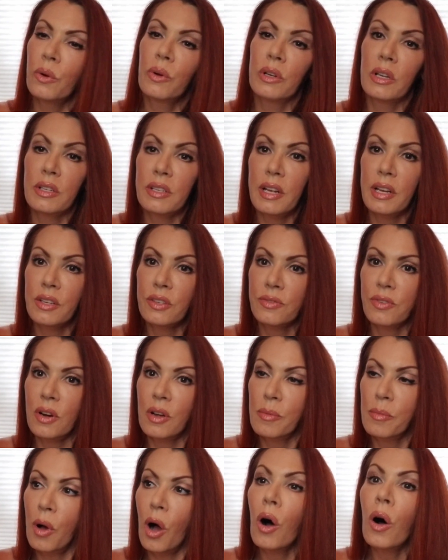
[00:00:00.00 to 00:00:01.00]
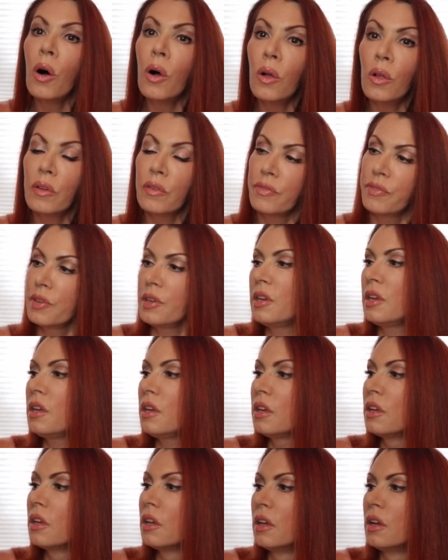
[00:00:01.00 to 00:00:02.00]
and it takes from all of the
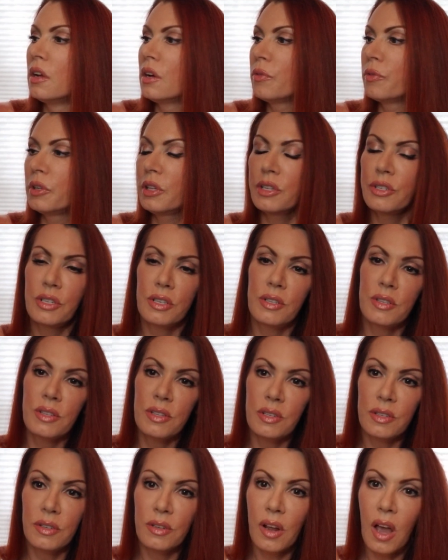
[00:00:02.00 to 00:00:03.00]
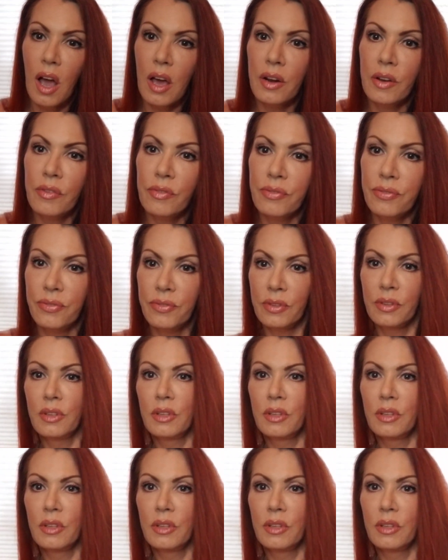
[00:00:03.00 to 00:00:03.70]
religions and kind of